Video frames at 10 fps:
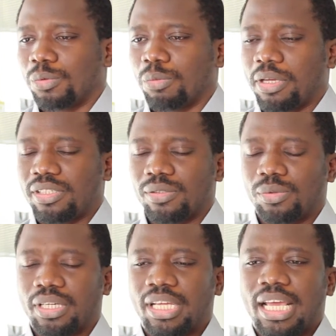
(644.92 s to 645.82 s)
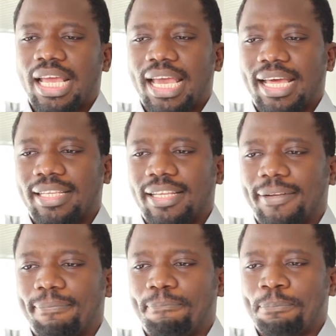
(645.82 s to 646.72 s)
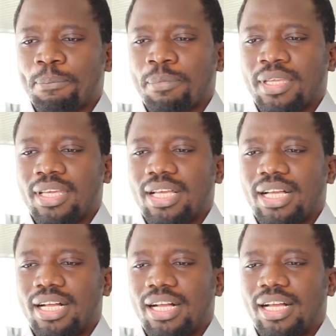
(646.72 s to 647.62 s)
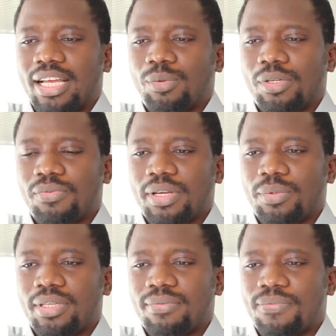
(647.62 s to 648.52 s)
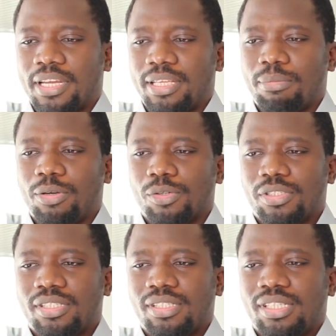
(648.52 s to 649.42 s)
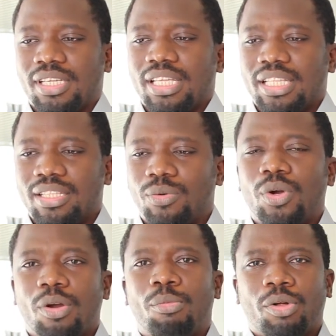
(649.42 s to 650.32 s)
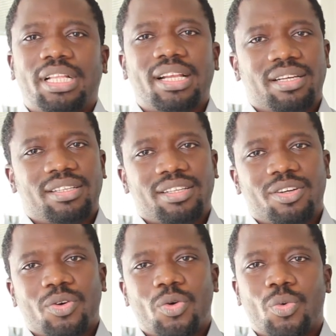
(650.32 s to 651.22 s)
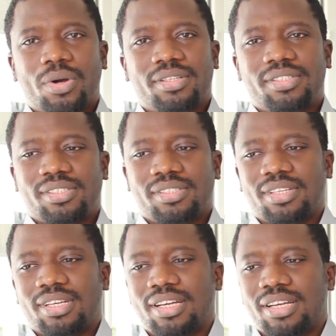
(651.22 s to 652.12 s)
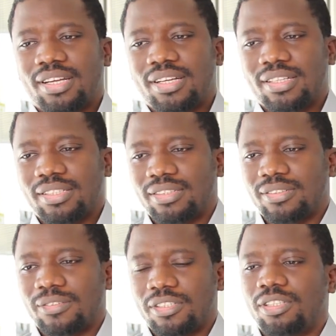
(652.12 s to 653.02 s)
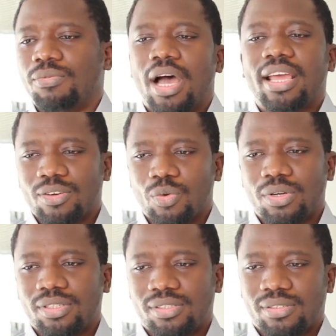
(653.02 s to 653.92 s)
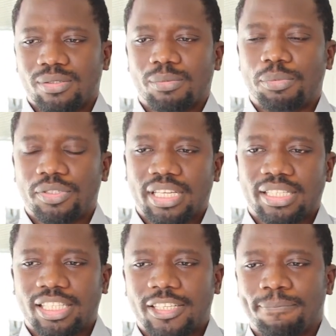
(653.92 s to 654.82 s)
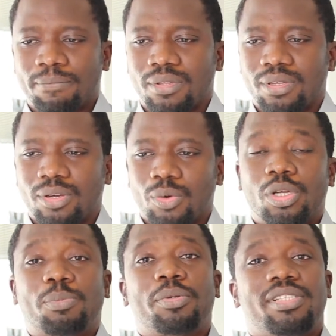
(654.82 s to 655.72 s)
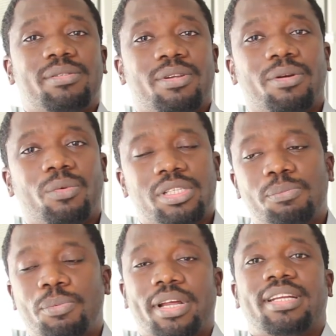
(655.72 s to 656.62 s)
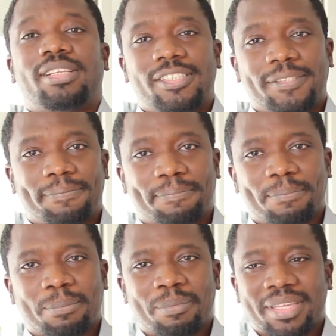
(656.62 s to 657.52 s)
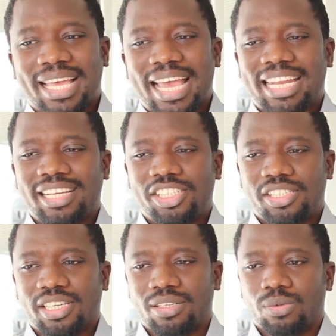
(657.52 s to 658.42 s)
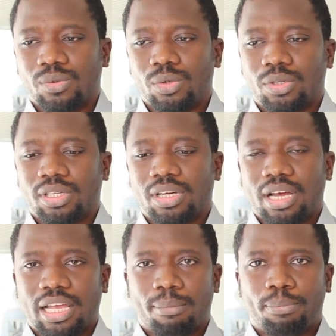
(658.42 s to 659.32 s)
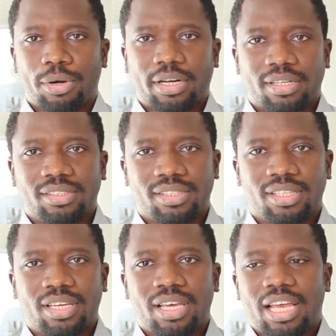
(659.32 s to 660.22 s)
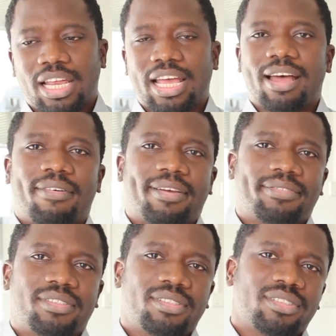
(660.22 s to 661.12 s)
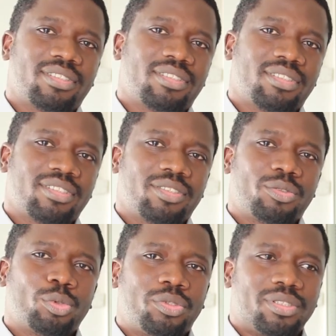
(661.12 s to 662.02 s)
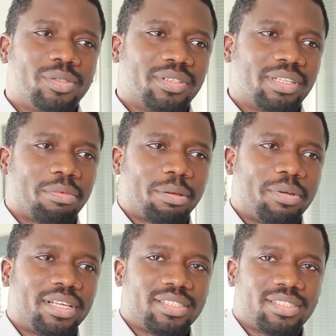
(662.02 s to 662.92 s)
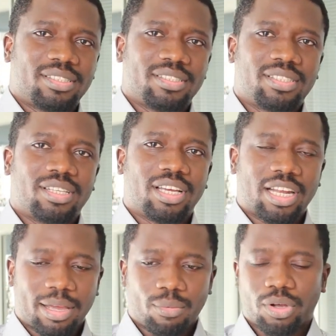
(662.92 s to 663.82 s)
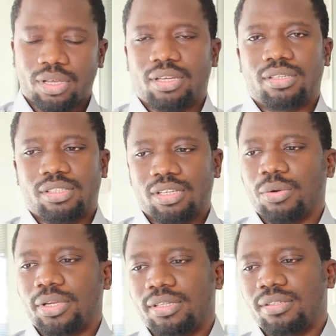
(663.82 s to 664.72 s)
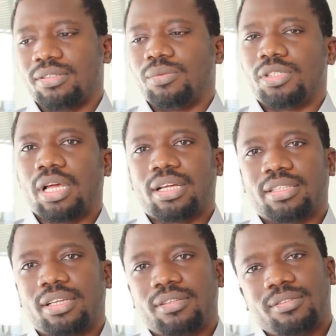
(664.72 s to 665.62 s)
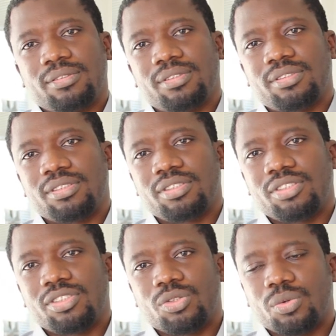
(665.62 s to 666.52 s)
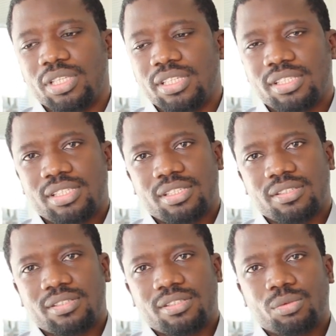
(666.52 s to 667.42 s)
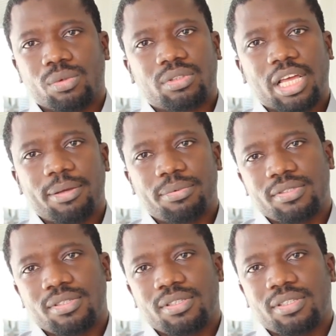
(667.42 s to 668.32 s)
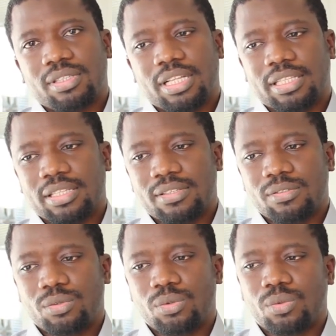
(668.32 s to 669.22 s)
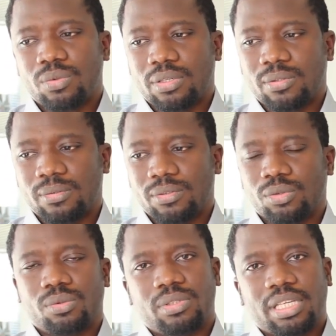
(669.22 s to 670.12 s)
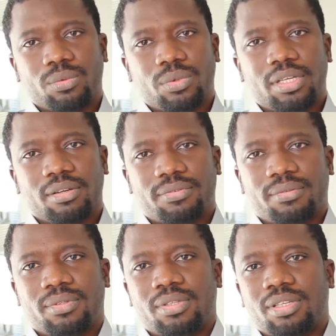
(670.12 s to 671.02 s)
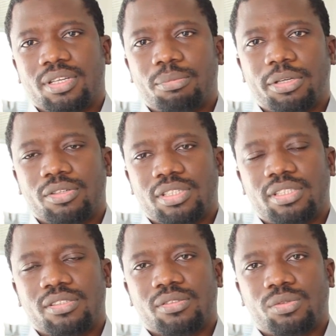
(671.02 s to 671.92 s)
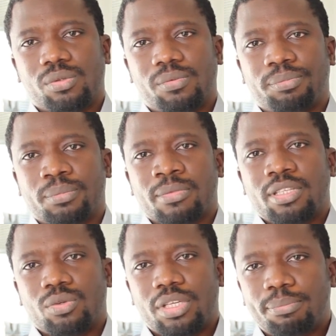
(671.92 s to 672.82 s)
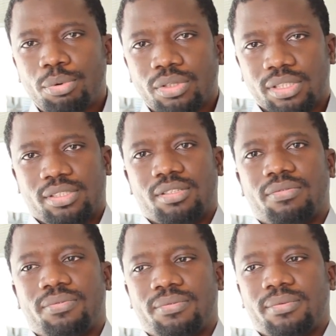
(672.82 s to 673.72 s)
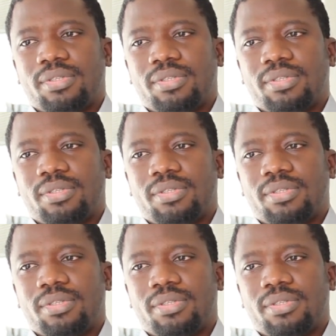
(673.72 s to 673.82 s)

make children. And it was very funny because the role model who was testifying, who was presenting, was pregnant. And then she said, look, I am pregnant and I left 2 children in my place and I'm working in engineering with Alcatel. So this is a stereotype that you should get rid of because it is not true. So the importance of